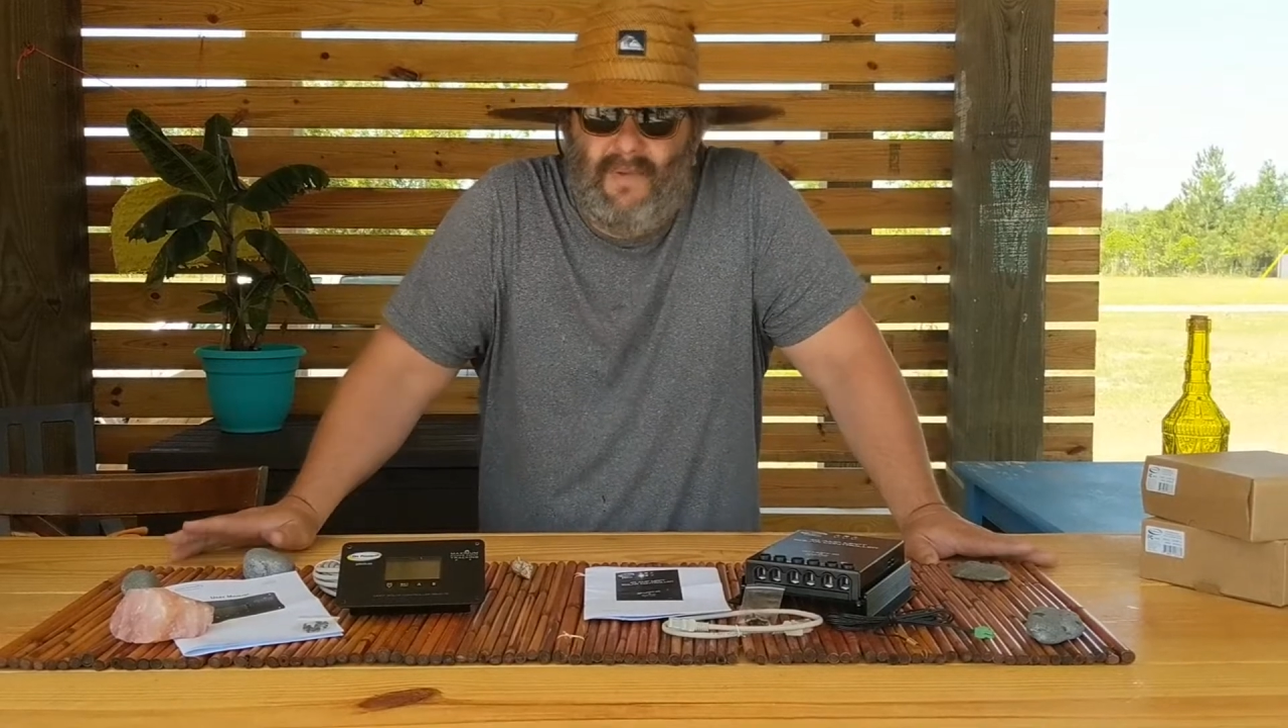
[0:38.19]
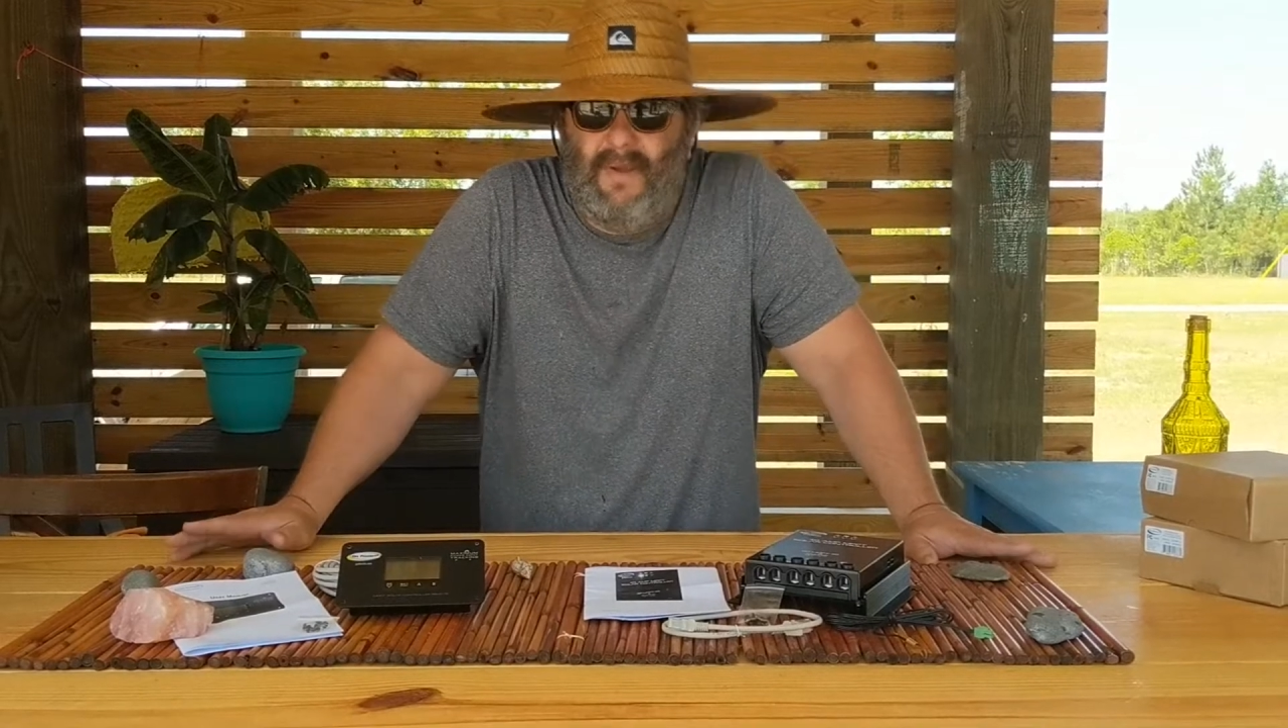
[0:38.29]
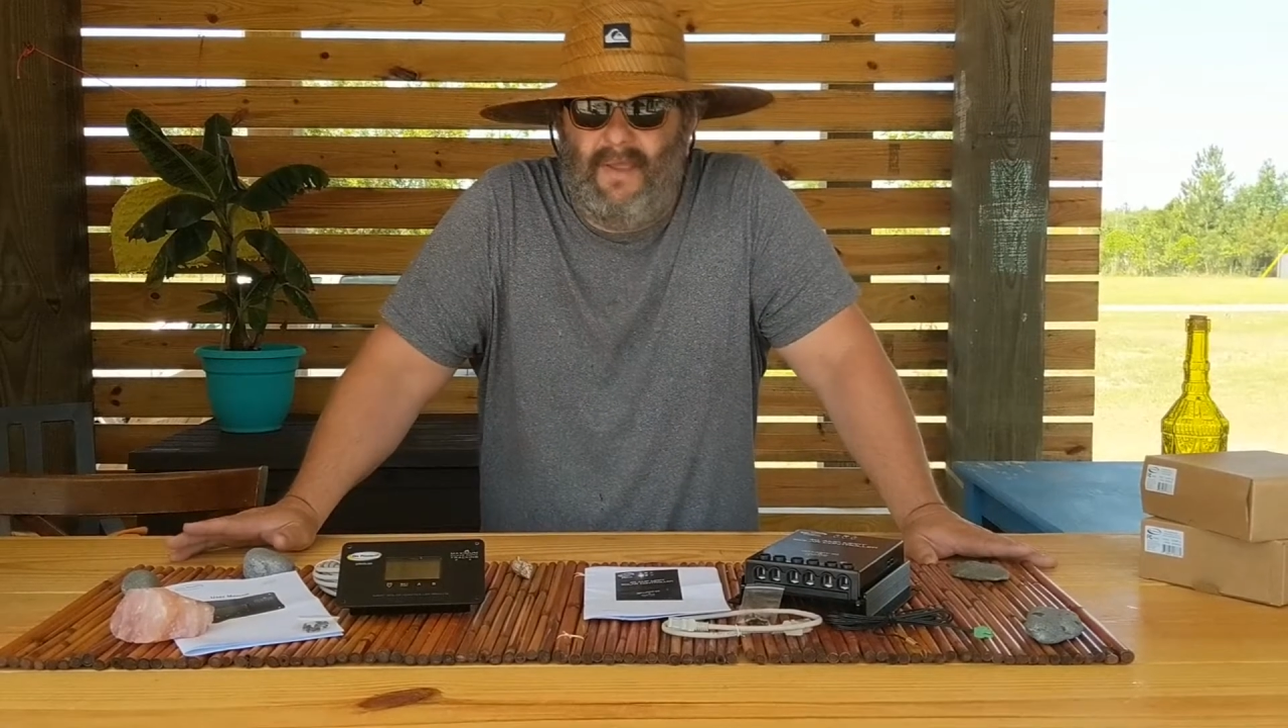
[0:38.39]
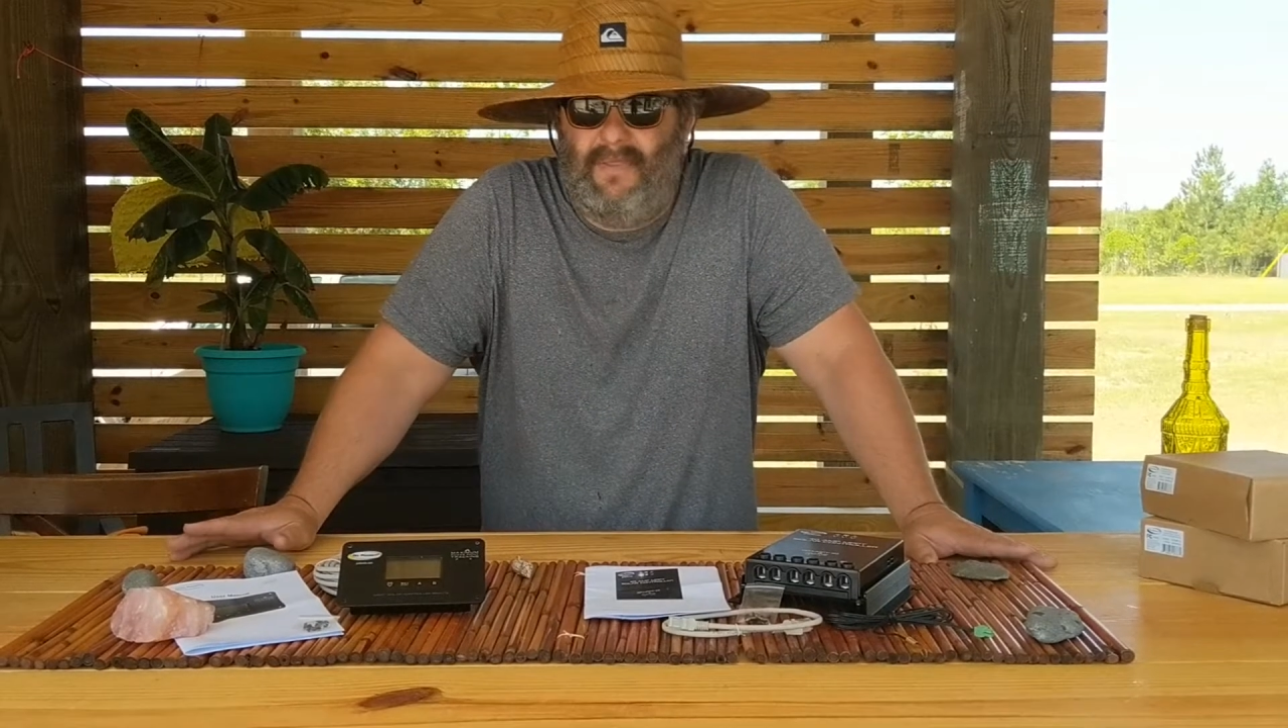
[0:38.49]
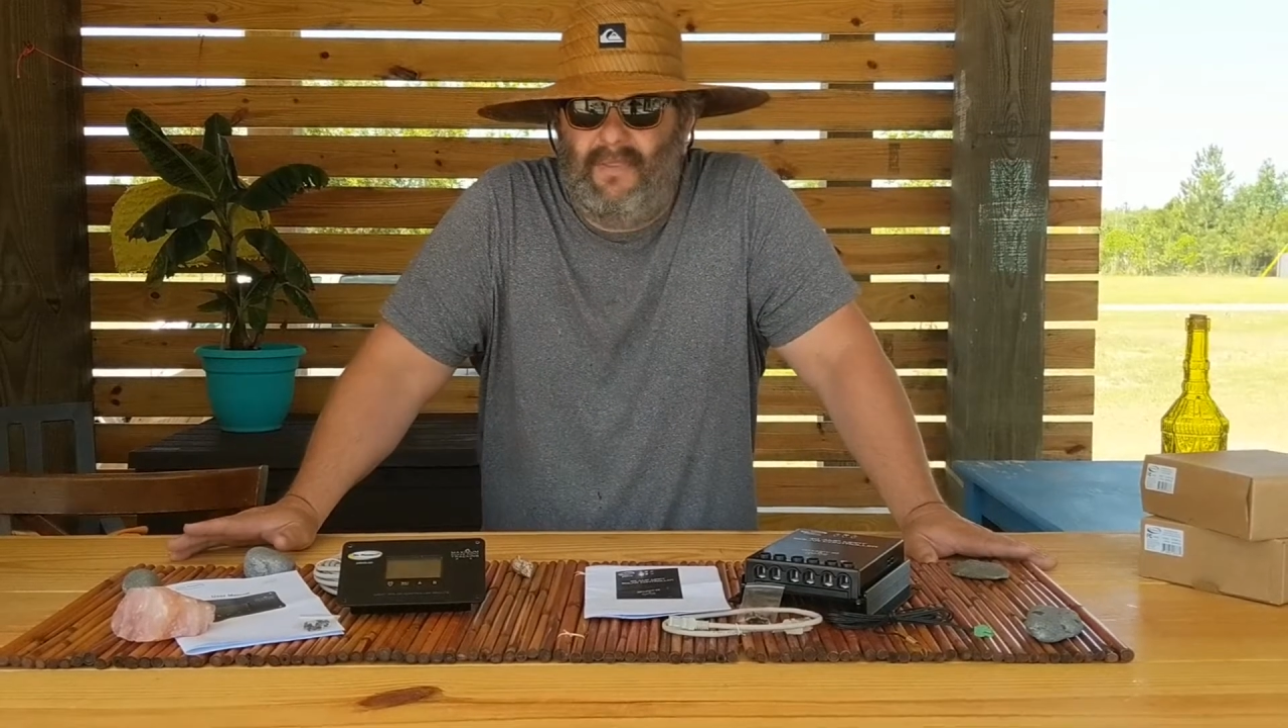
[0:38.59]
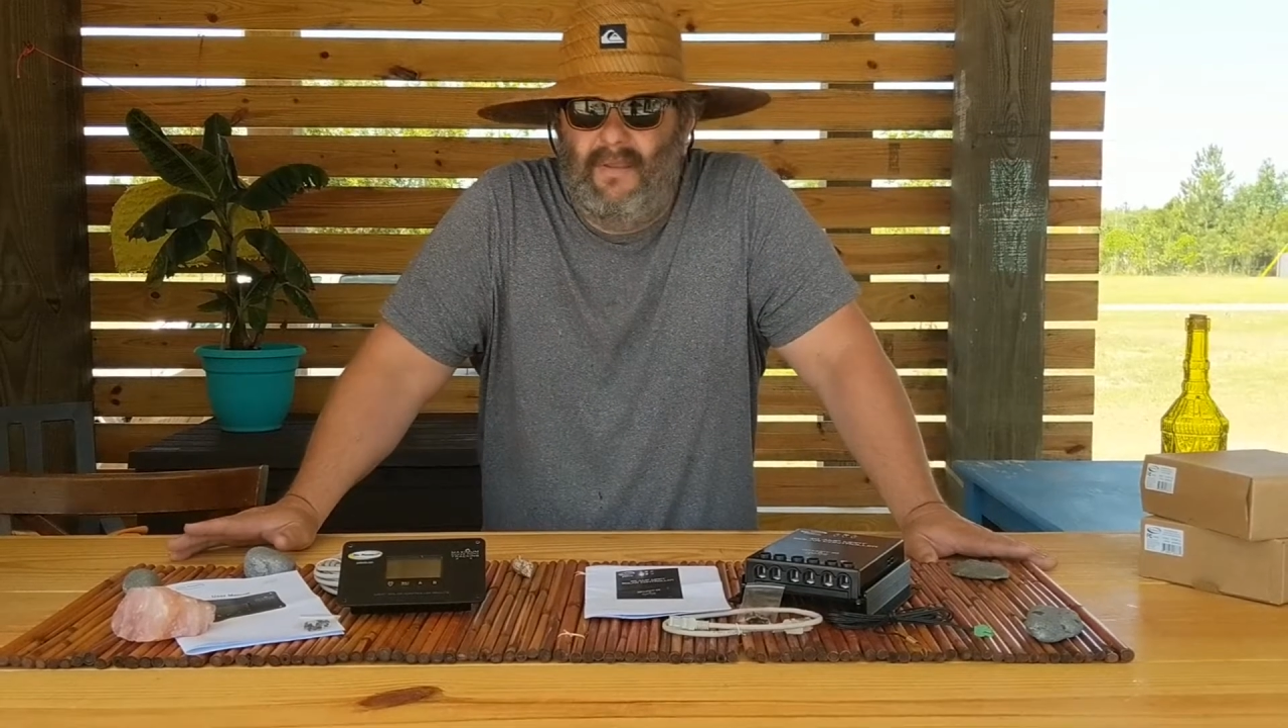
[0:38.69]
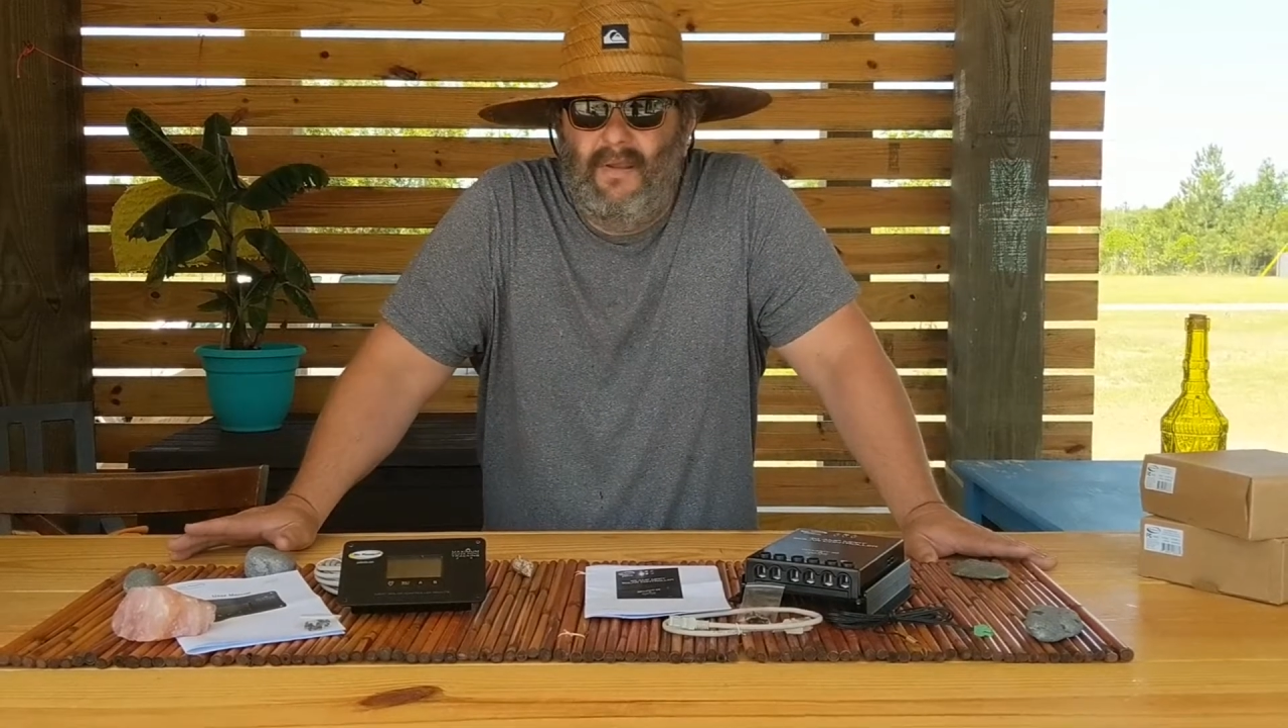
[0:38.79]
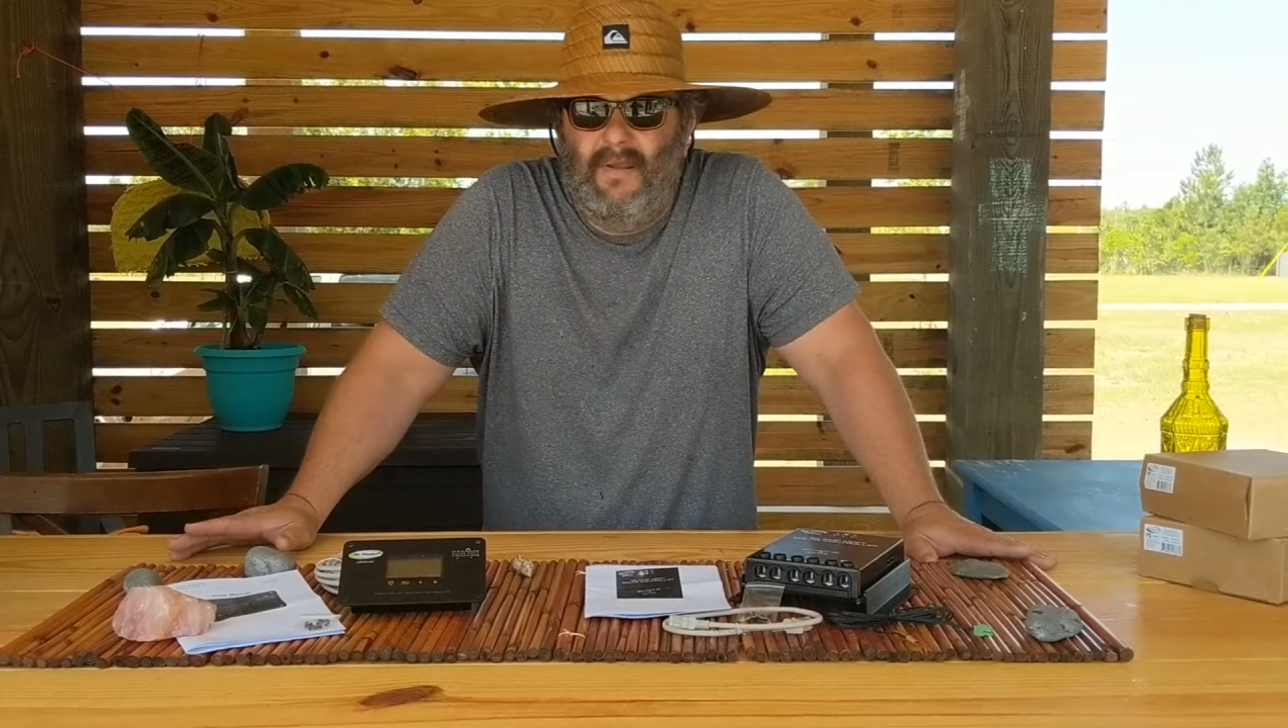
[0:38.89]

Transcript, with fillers: with